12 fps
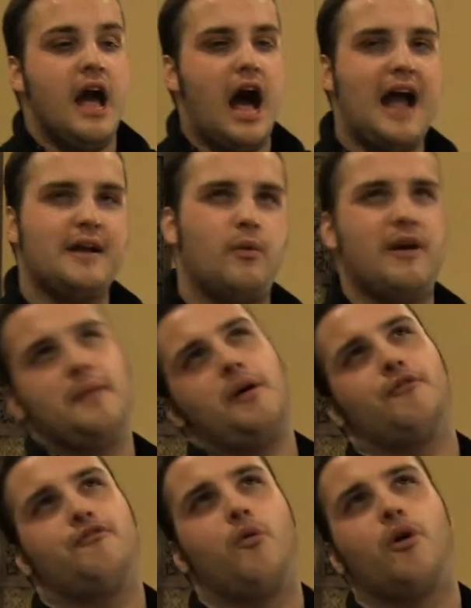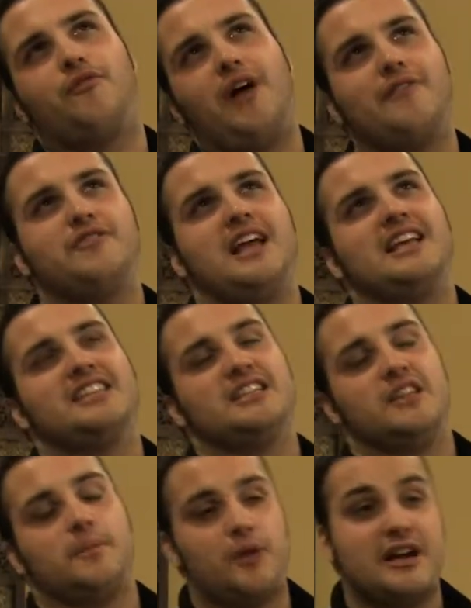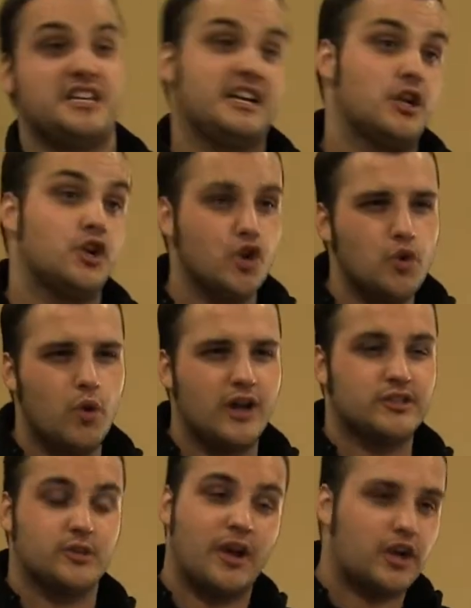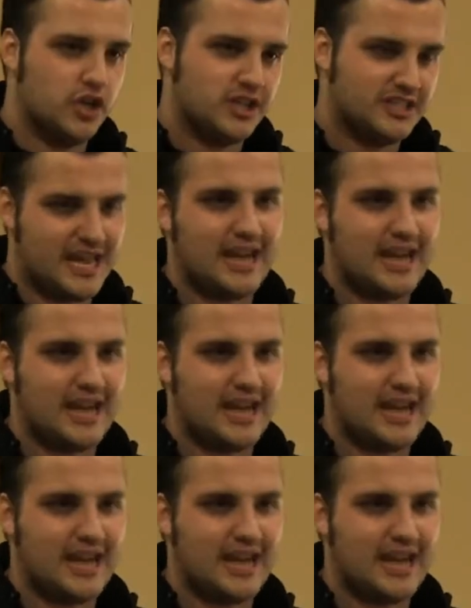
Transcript: I had to wait about 4 or 5 days into the break to get a new one, so I couldn't